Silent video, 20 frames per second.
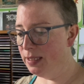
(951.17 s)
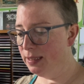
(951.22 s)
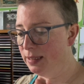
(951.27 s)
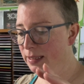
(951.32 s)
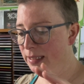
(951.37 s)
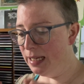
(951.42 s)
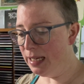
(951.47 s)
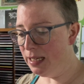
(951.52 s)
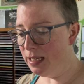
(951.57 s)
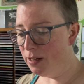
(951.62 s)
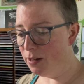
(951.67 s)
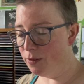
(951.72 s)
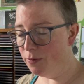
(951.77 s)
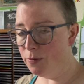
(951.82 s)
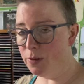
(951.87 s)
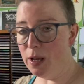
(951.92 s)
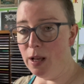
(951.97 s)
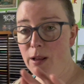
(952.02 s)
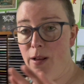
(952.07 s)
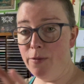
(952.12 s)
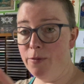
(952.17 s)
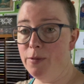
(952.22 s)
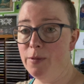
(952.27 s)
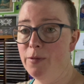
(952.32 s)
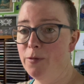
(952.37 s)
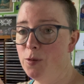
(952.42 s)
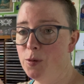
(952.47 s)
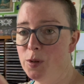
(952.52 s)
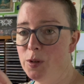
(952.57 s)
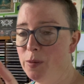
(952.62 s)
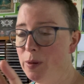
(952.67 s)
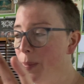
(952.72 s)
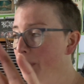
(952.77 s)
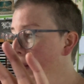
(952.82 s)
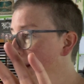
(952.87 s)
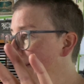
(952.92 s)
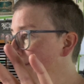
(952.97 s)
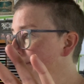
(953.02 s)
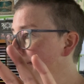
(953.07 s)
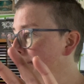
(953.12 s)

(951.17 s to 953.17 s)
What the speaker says: lining of, I'll have a photo up,